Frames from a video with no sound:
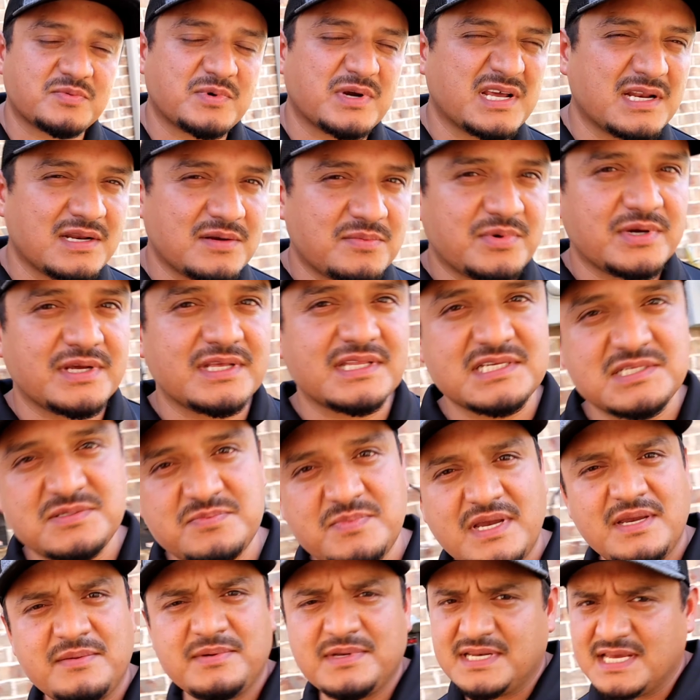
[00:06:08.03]
We're going to bring this
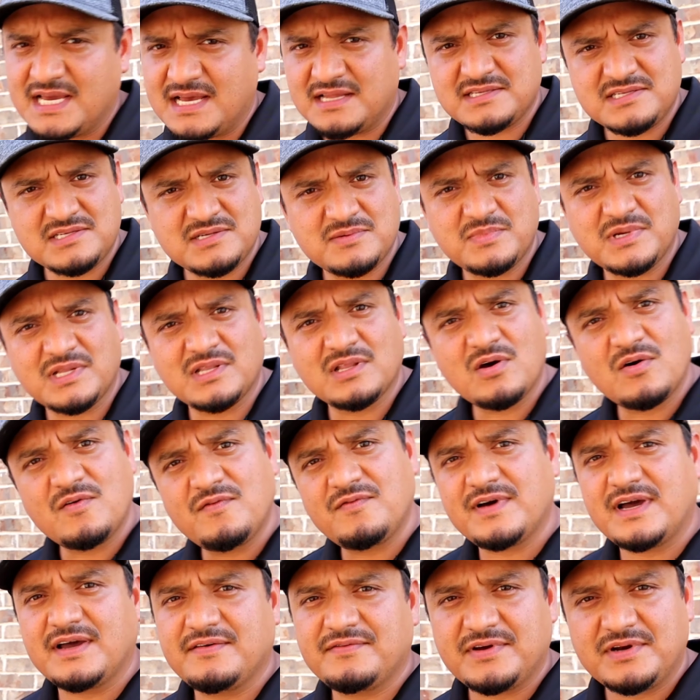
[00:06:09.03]
baby down to below
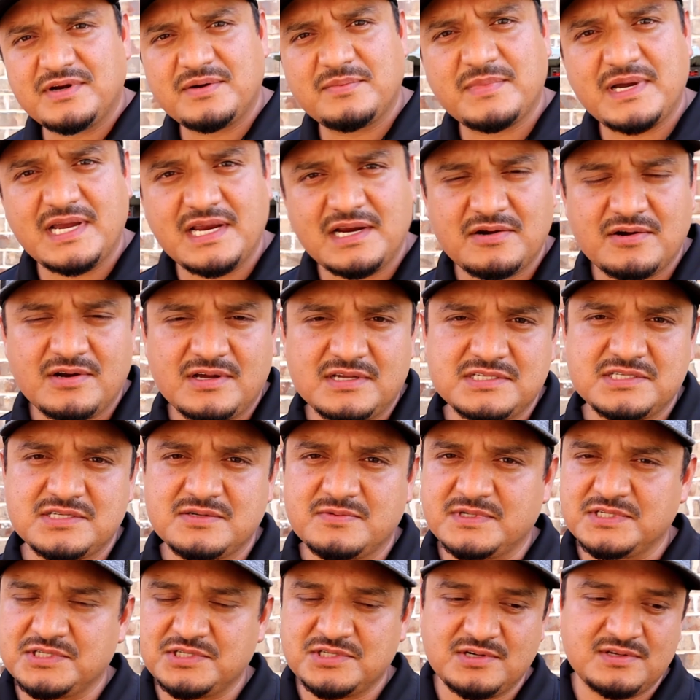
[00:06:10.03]
500 microns
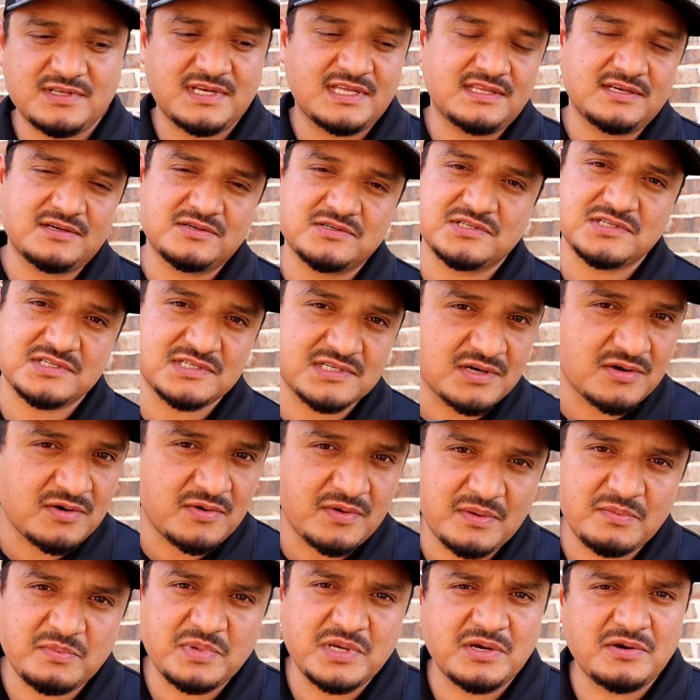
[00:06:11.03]
to ensure that there's zero
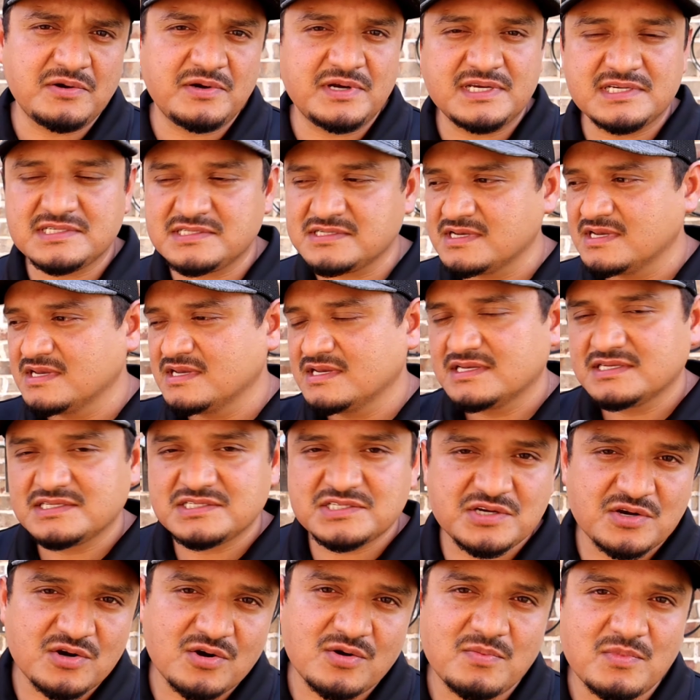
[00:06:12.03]
impurities,
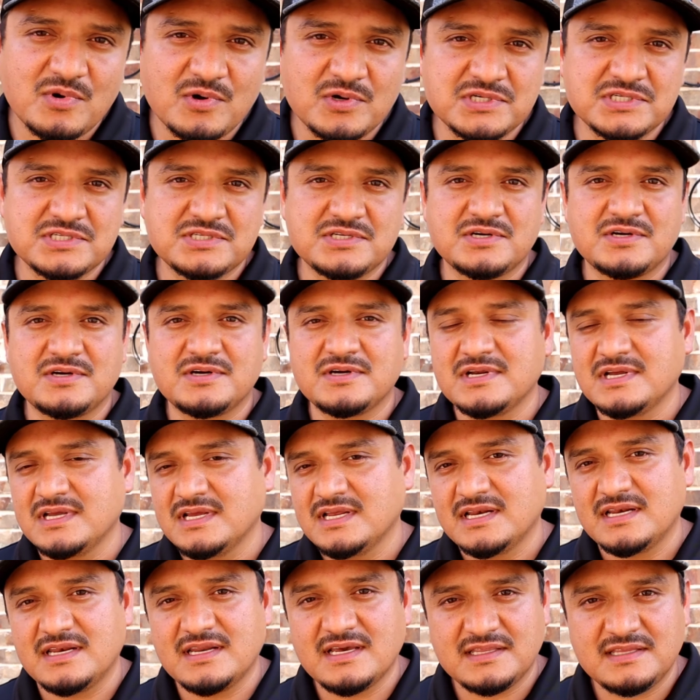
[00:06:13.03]
zero moisture,
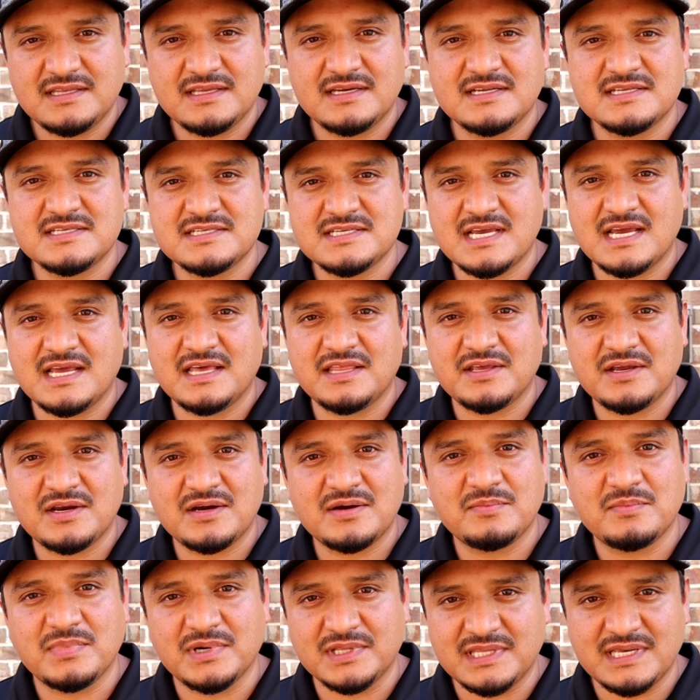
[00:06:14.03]
nothing inside
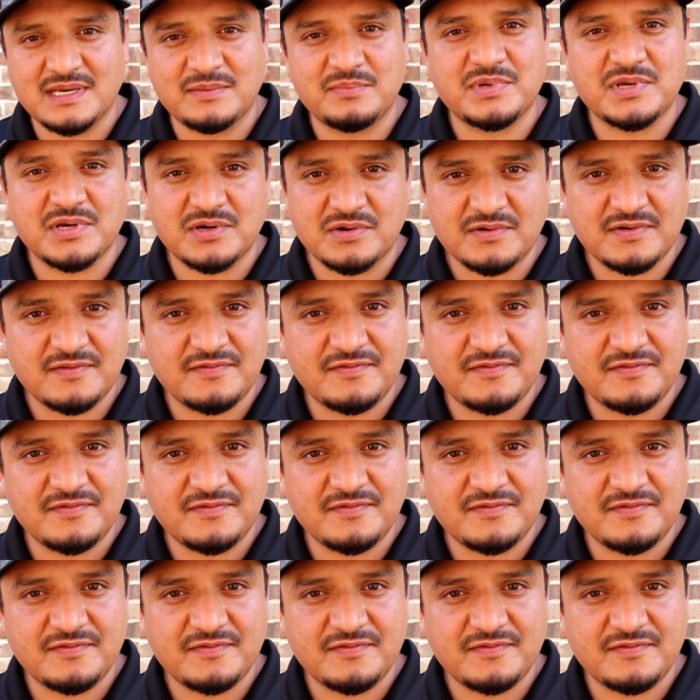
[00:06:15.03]
there but that pure